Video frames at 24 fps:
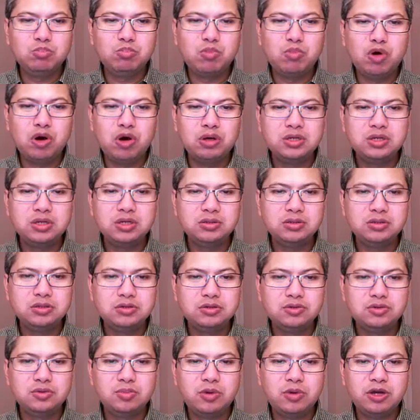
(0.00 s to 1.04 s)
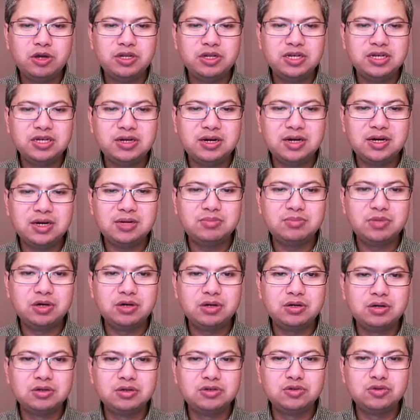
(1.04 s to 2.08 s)
model the robotic arm,
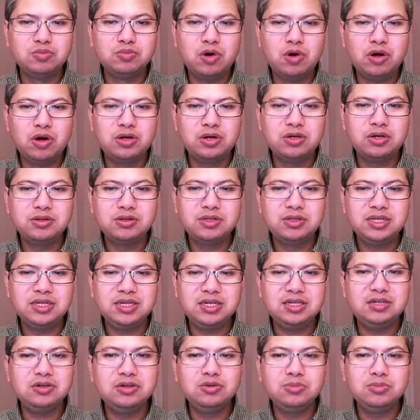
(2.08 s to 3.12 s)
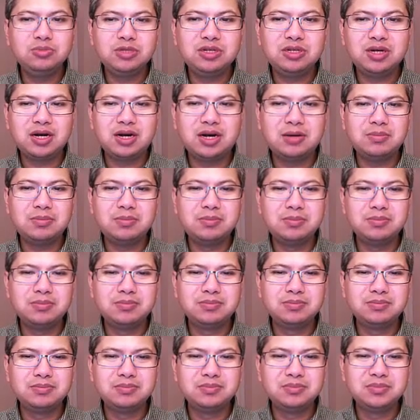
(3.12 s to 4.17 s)
or to model the human arm,
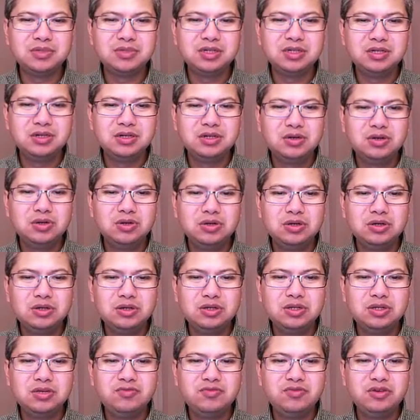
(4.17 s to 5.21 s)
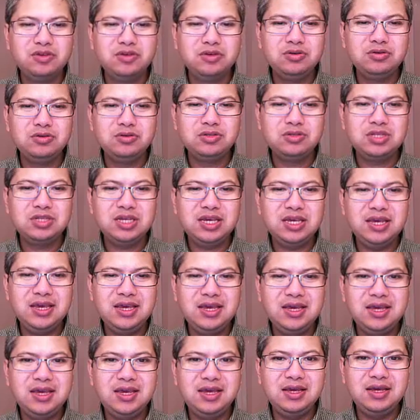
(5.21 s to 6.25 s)
they've used
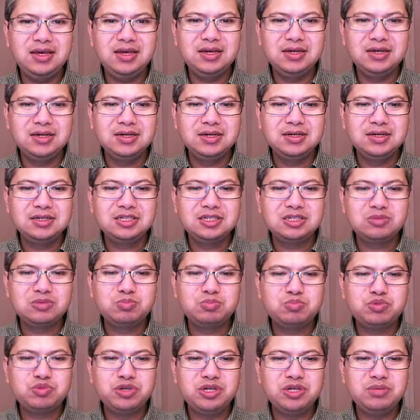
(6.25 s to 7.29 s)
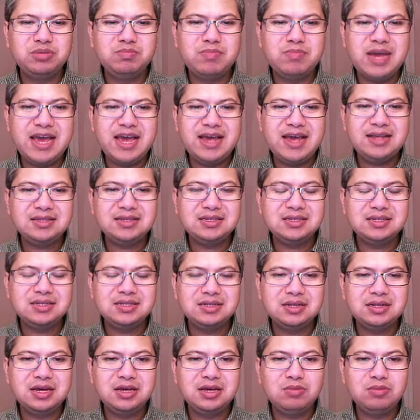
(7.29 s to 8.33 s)
a spring
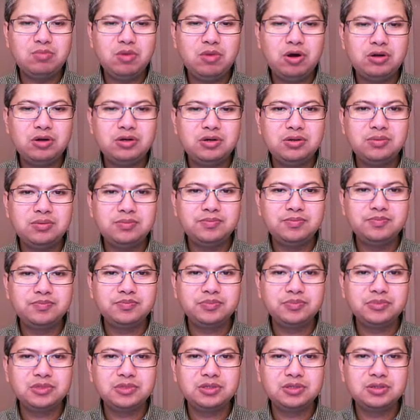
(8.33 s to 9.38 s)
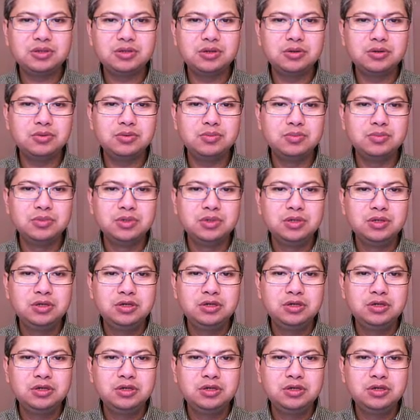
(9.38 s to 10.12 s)
mass-like model. So